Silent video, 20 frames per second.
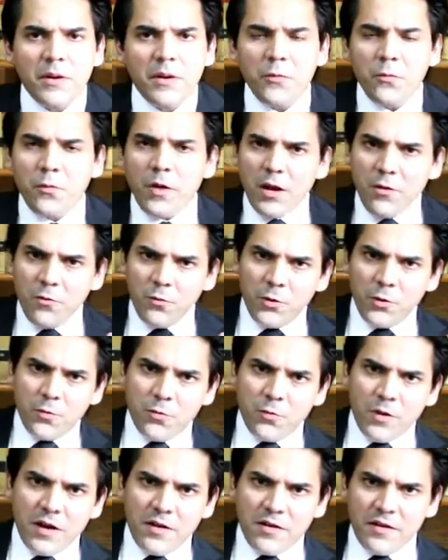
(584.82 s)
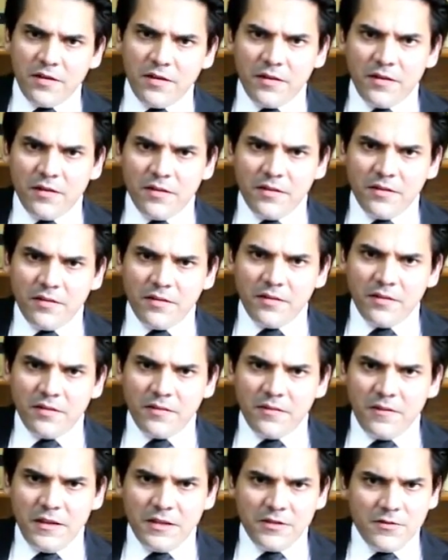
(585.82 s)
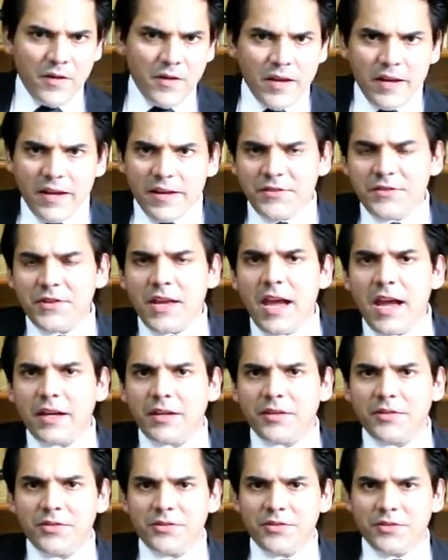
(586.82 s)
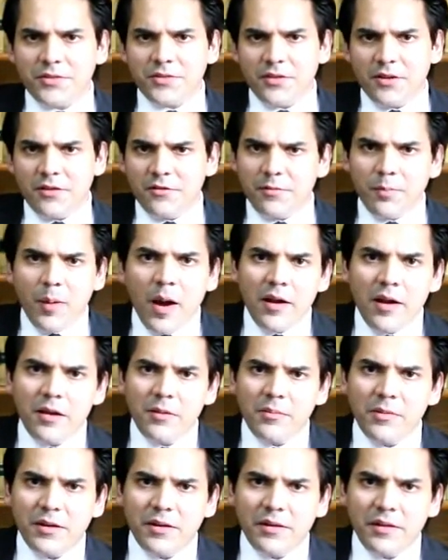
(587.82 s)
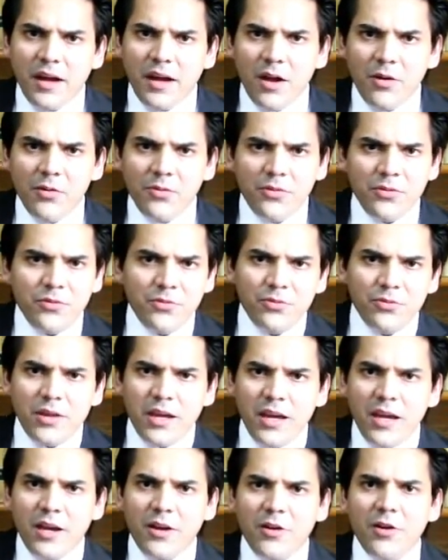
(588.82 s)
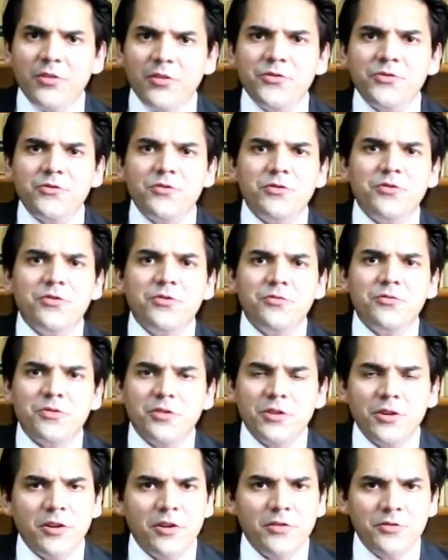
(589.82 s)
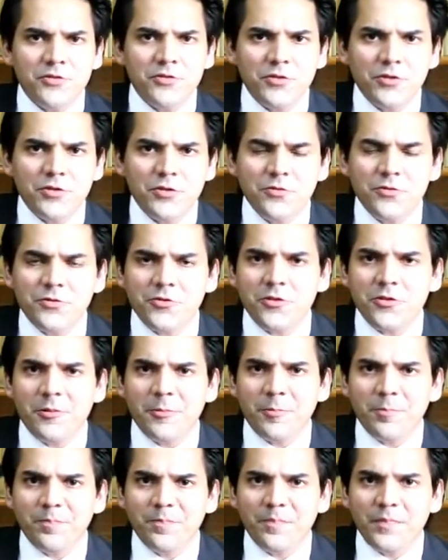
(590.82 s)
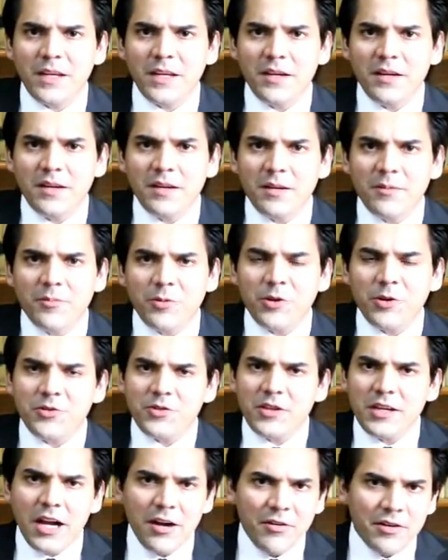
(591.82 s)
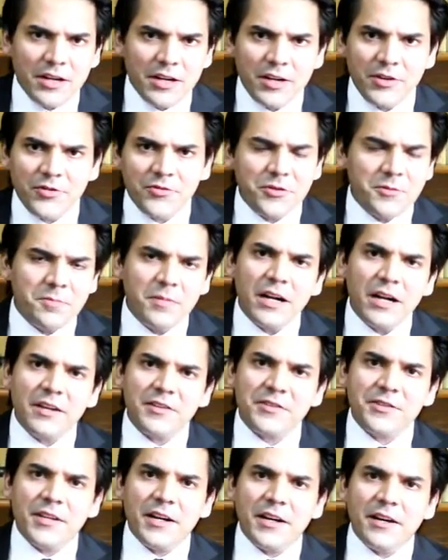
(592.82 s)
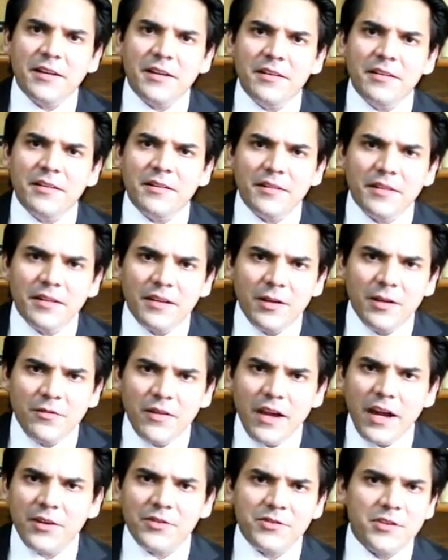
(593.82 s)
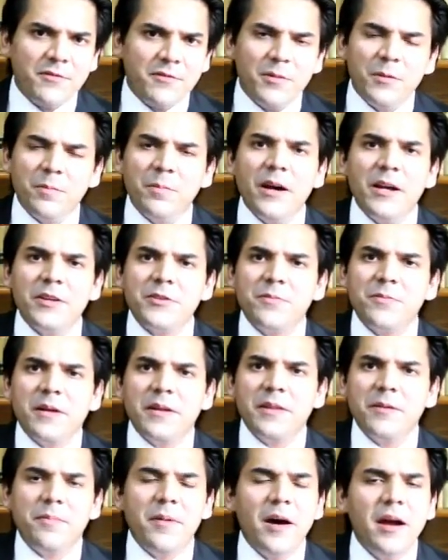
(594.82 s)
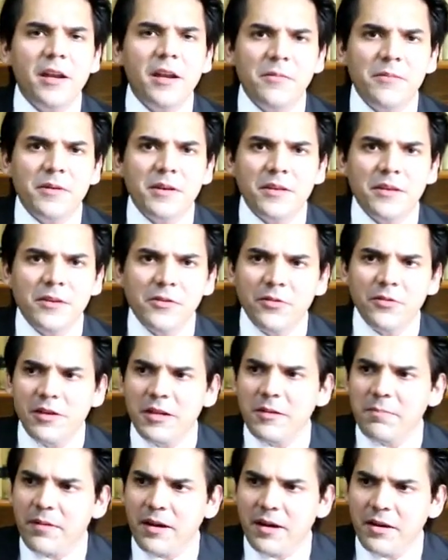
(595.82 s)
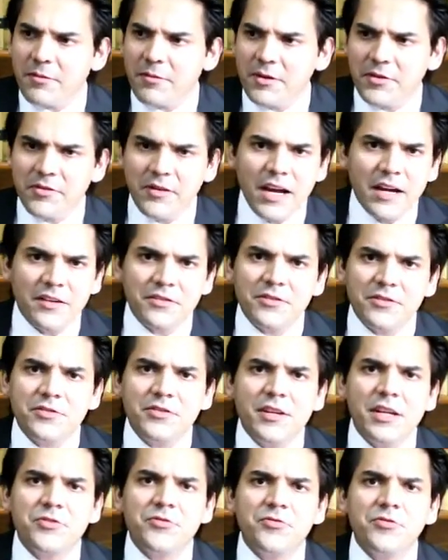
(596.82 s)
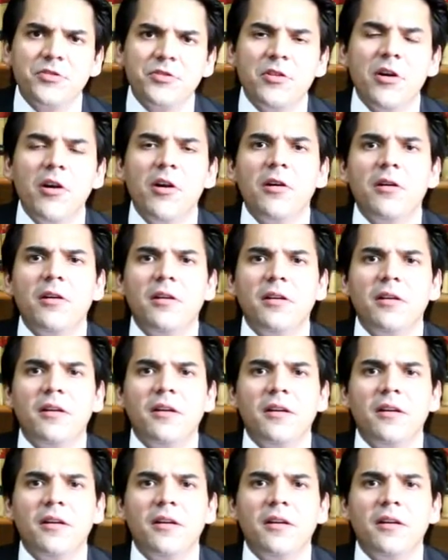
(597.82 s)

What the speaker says: But one would wonder, these various acts of Parliament, how do they constitute the Constitution? Because in our country, Pakistan, if acts have been passed by the Parliament, they're only parliamentary acts, they're statutory law.